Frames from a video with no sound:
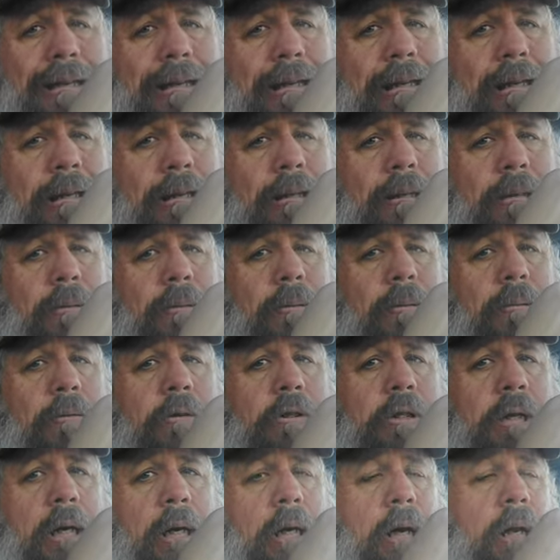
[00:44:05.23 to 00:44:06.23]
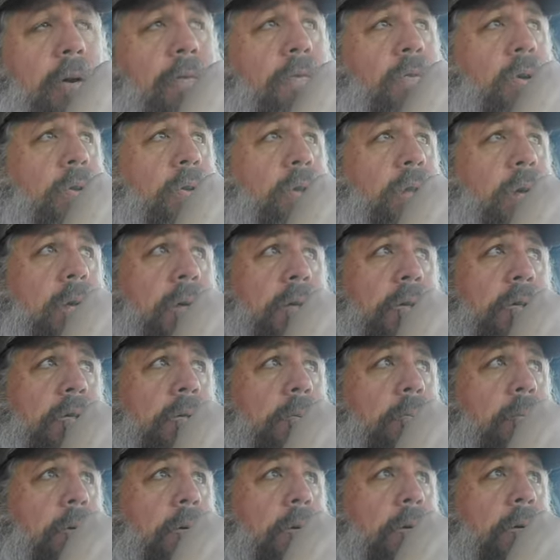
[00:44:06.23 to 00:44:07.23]
and check on a few things
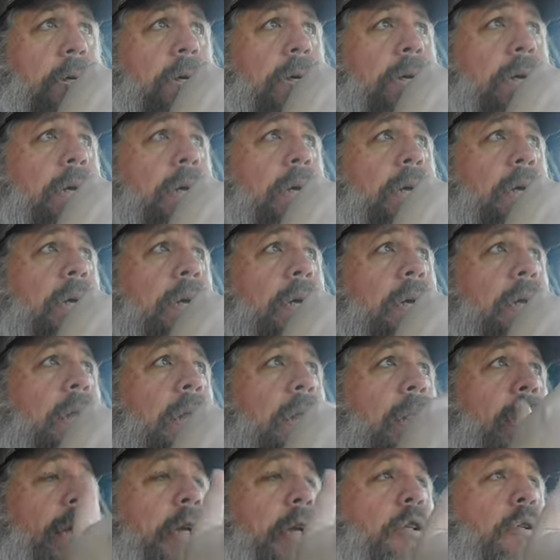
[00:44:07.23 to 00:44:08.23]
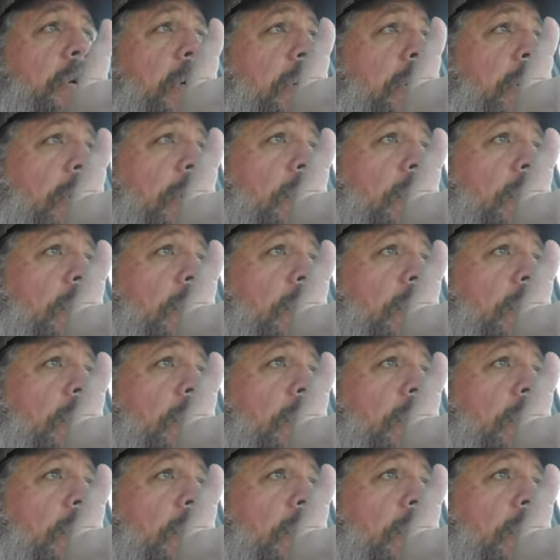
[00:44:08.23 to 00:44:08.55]
for Like Trucking